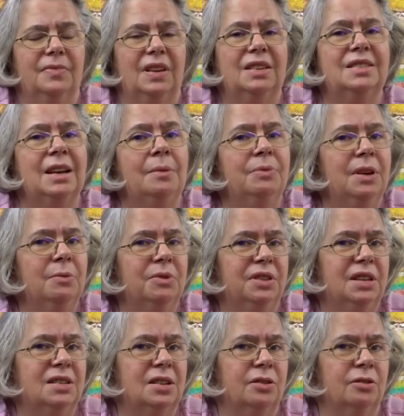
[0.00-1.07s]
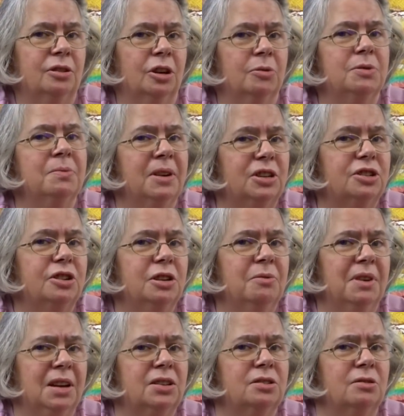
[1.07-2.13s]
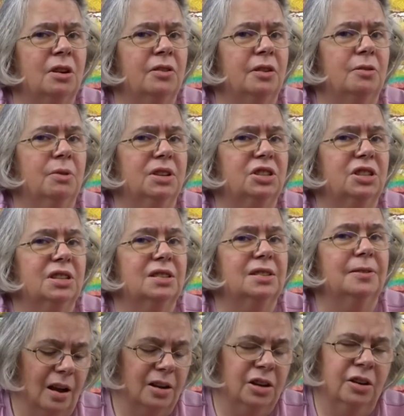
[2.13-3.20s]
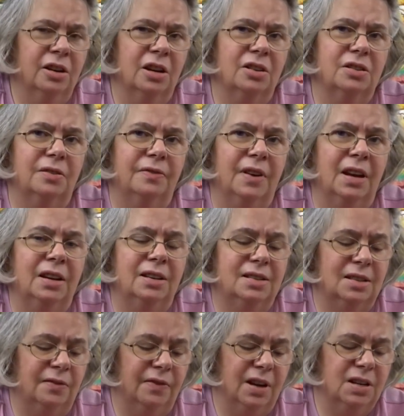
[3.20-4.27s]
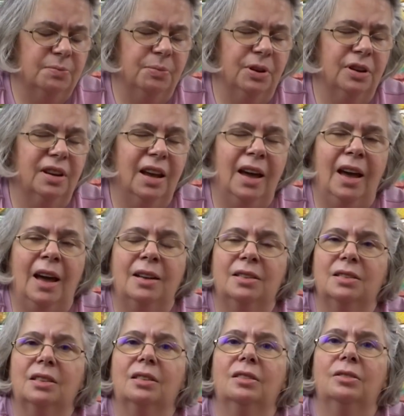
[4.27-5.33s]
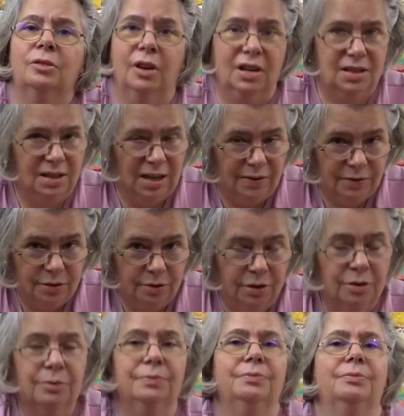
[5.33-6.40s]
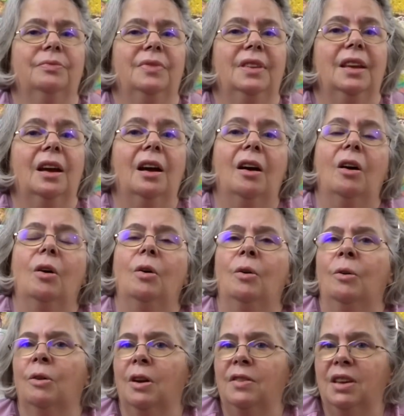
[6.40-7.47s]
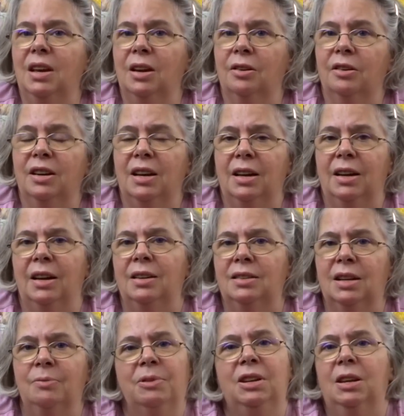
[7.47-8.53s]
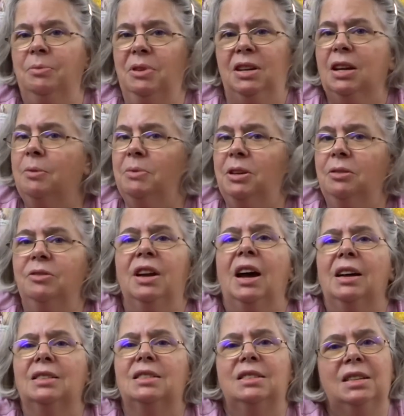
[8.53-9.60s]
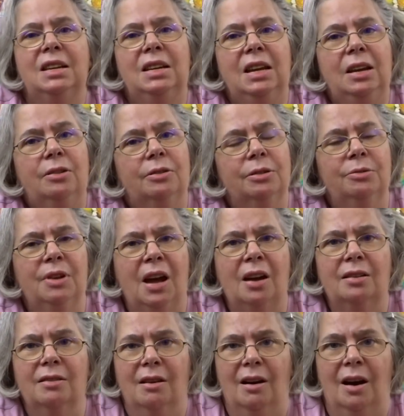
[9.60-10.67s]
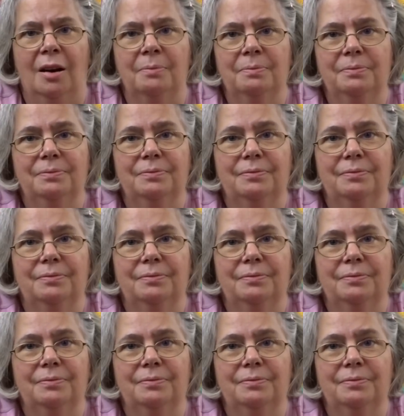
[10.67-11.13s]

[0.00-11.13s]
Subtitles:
Same thing with these other groups. Make sure you answer all their questions. You can also find us on Facebook at Crazy Dave's Crew or on the internet at www.cdcrew.com.